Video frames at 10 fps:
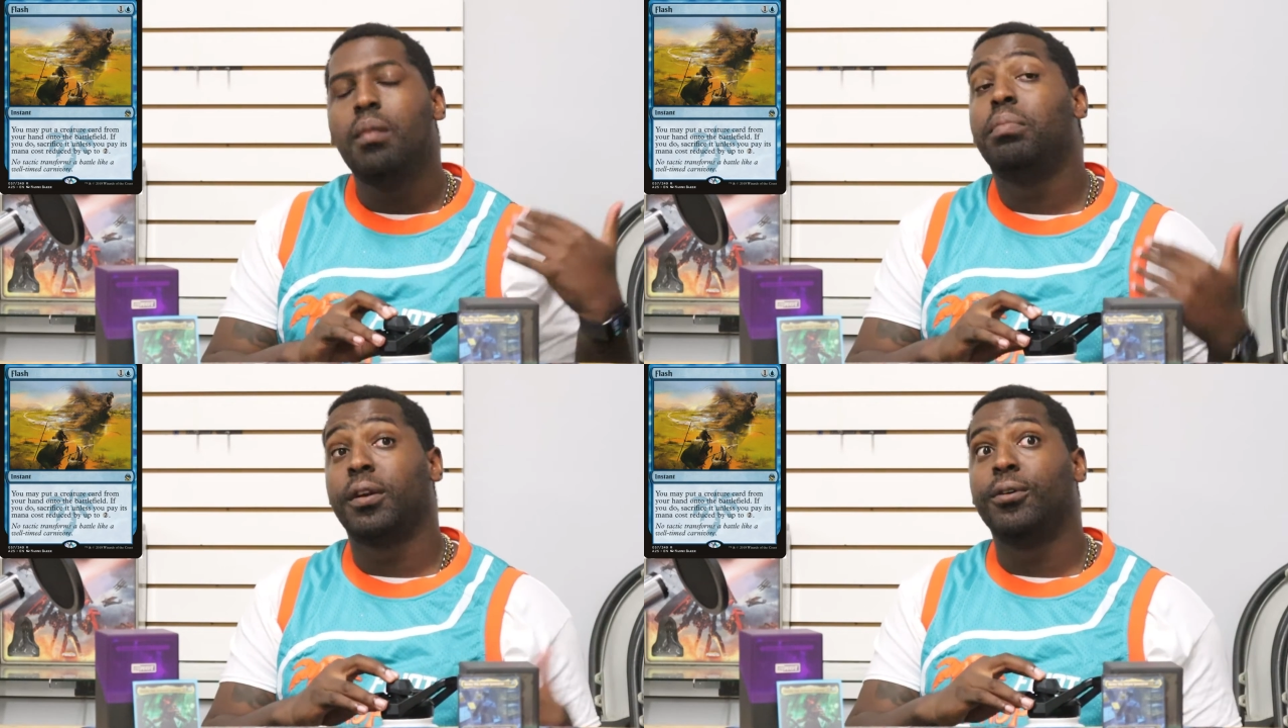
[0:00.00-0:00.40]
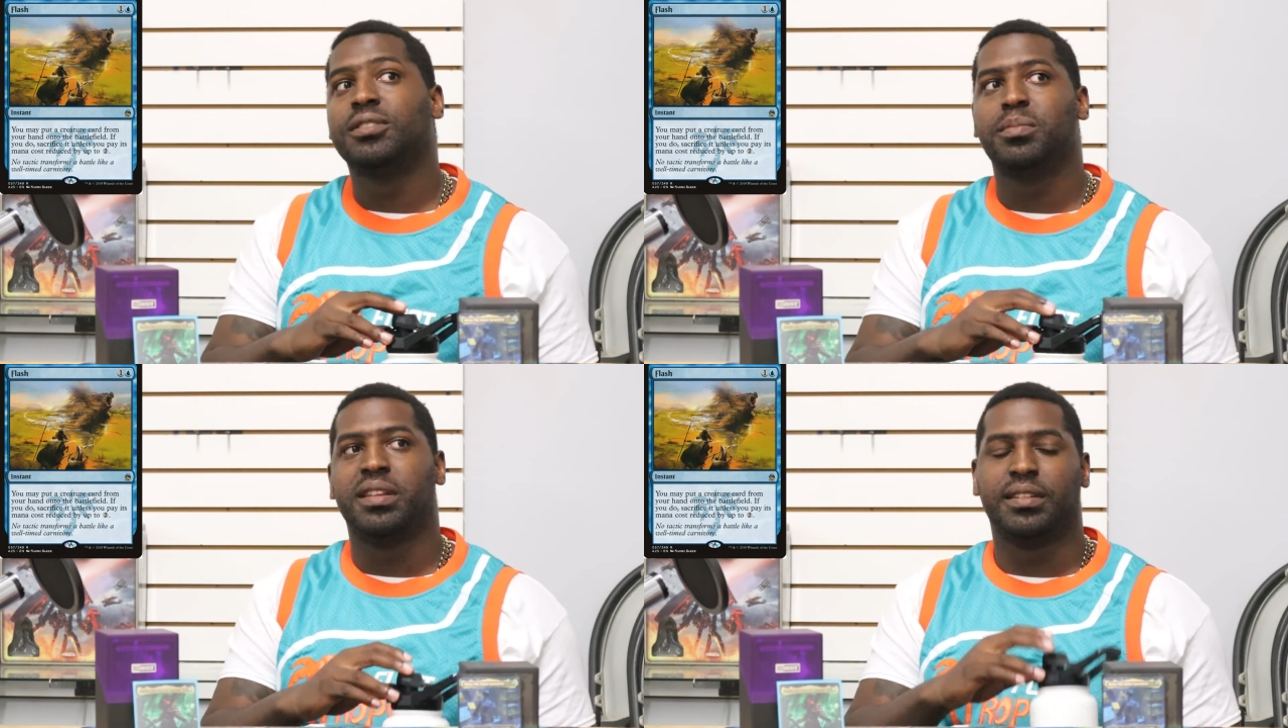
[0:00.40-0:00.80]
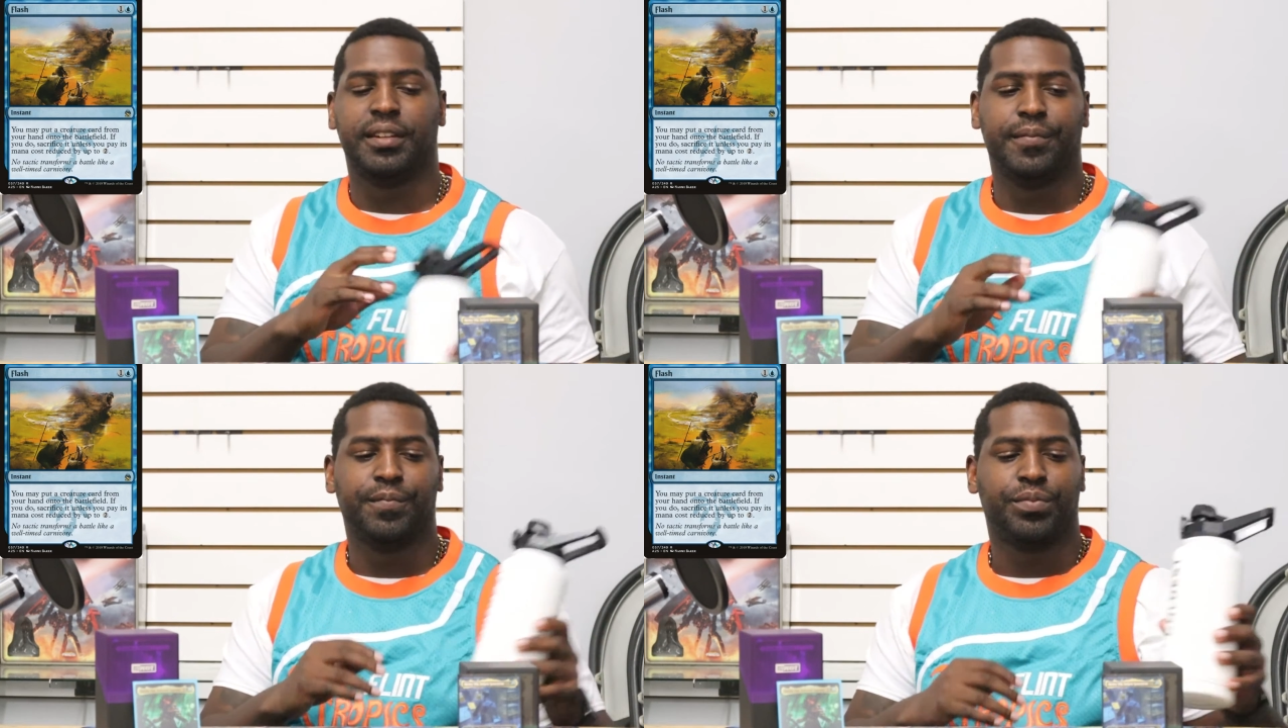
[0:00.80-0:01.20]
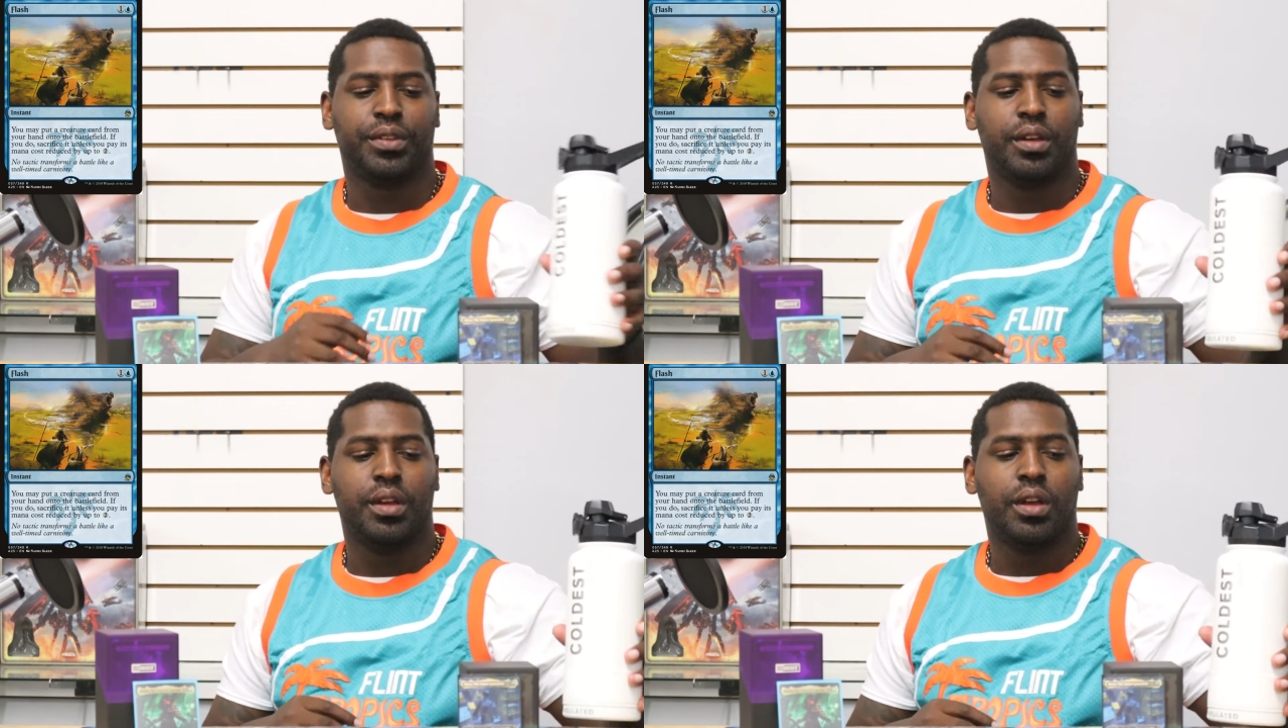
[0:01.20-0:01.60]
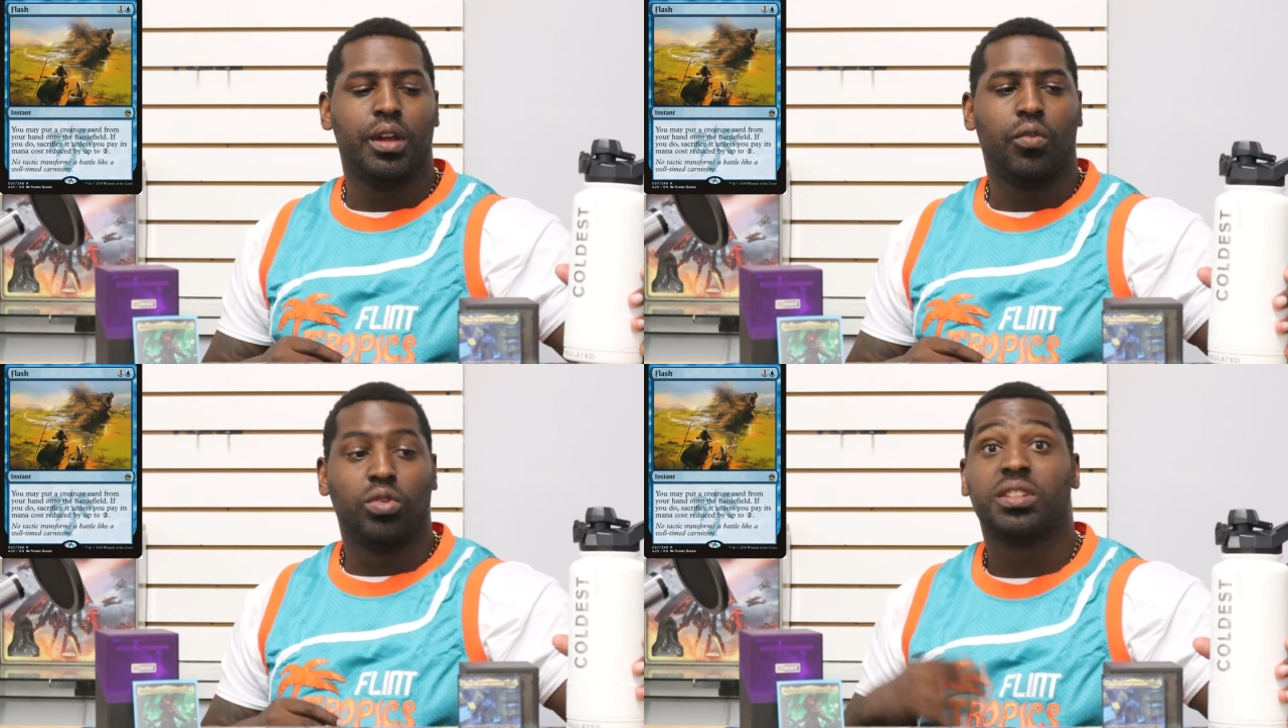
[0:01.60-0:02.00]
But ultimately,
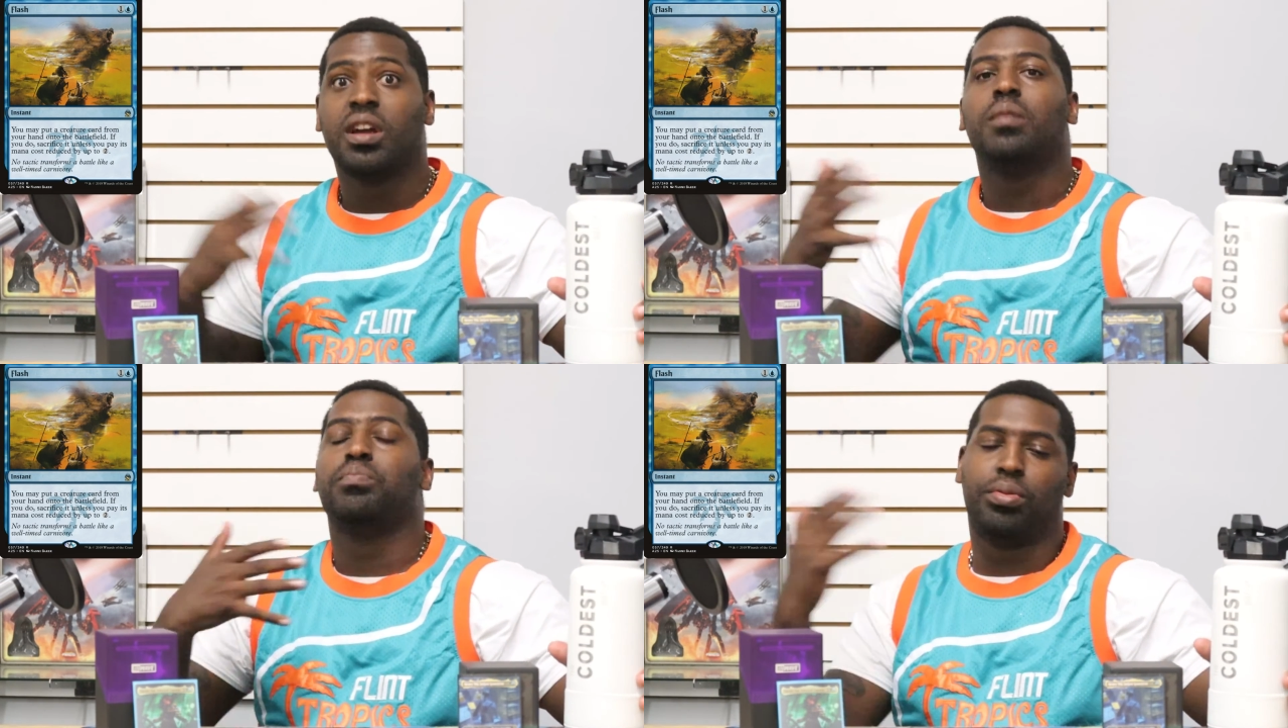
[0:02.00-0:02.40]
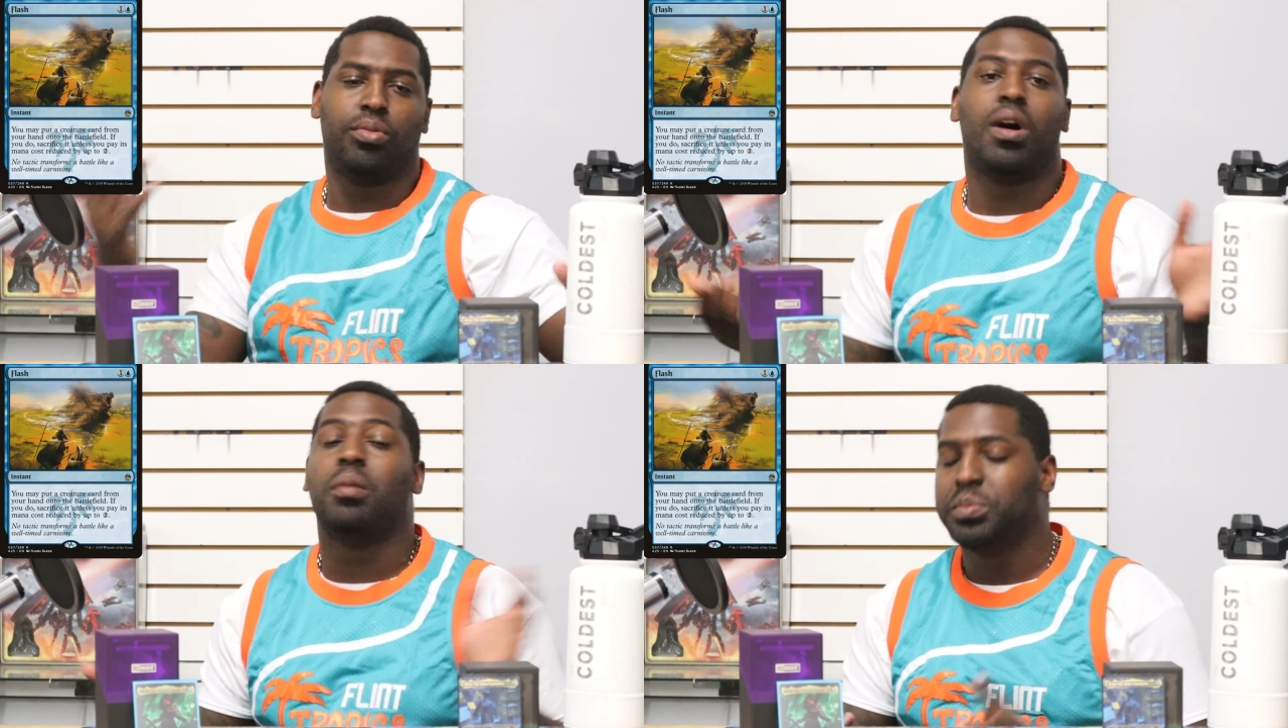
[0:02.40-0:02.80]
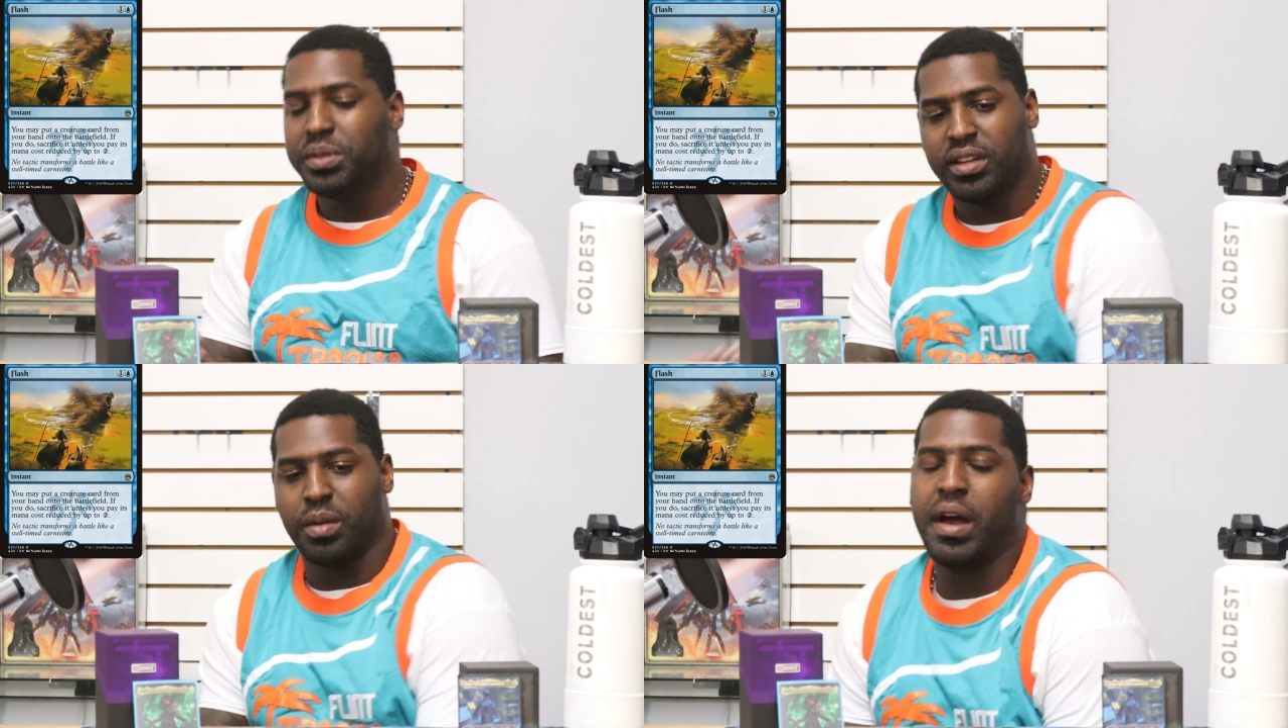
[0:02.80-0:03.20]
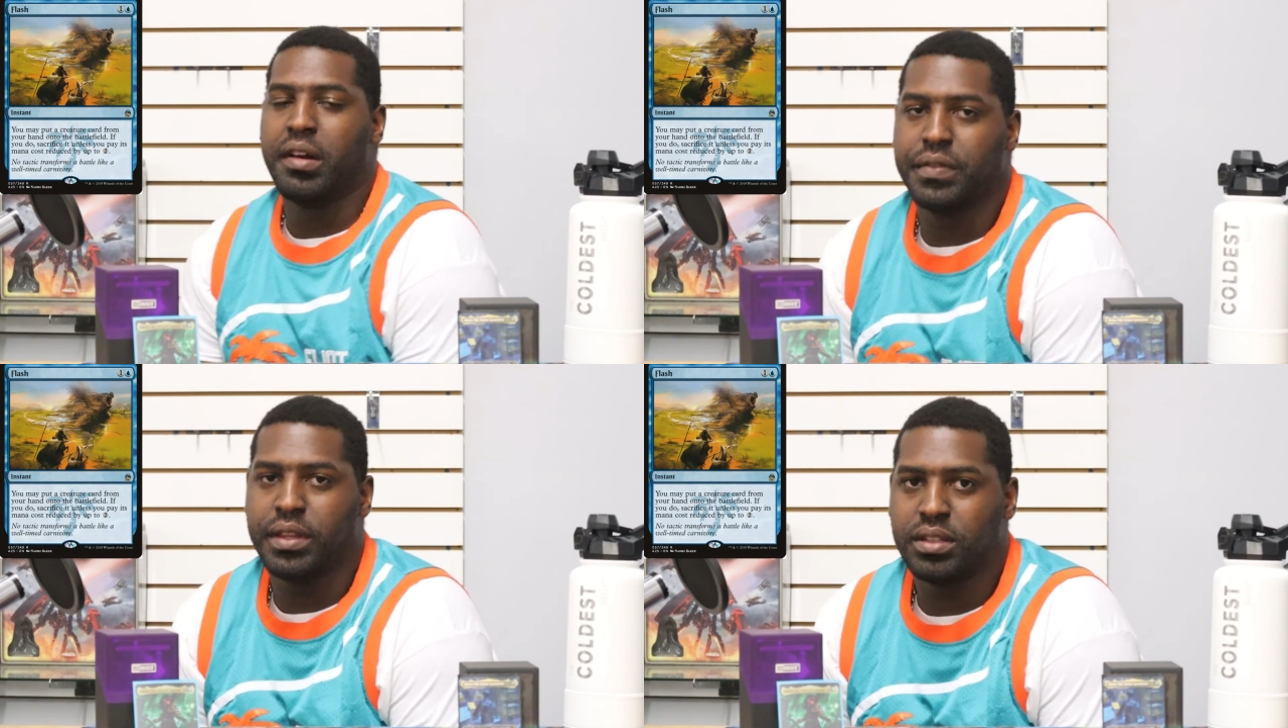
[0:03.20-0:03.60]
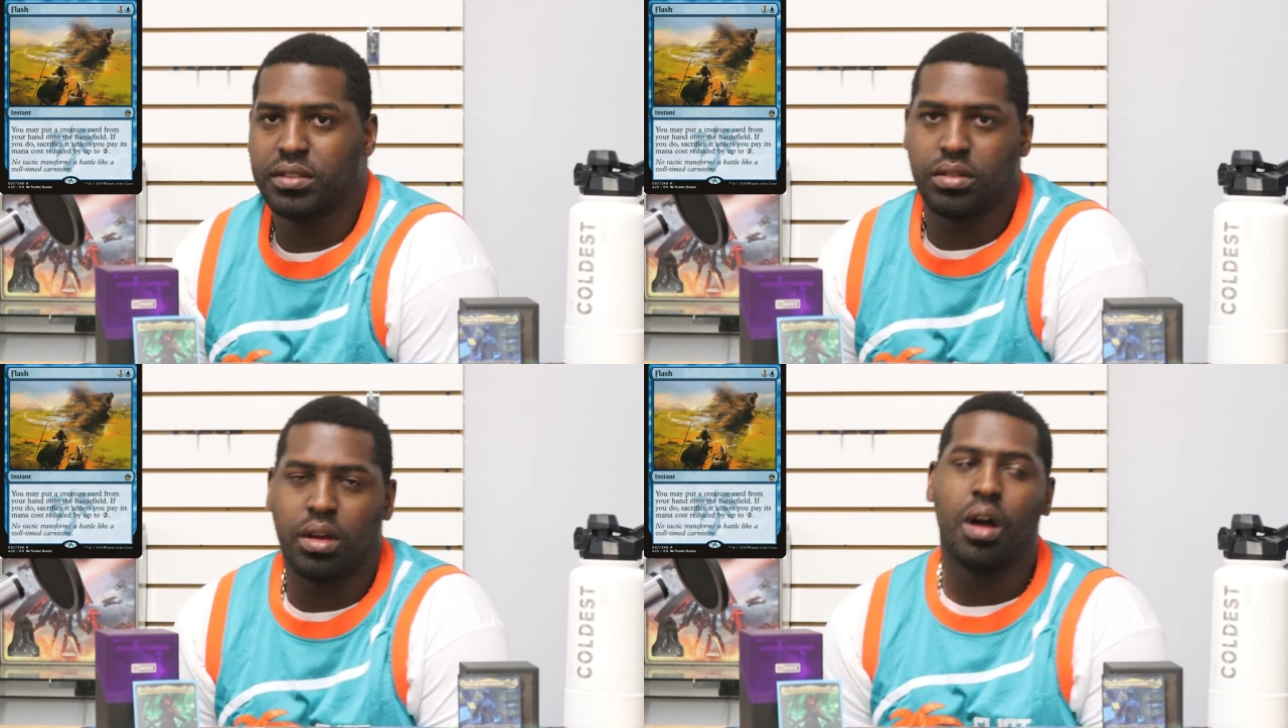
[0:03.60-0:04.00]
what's gonna probably come out of this,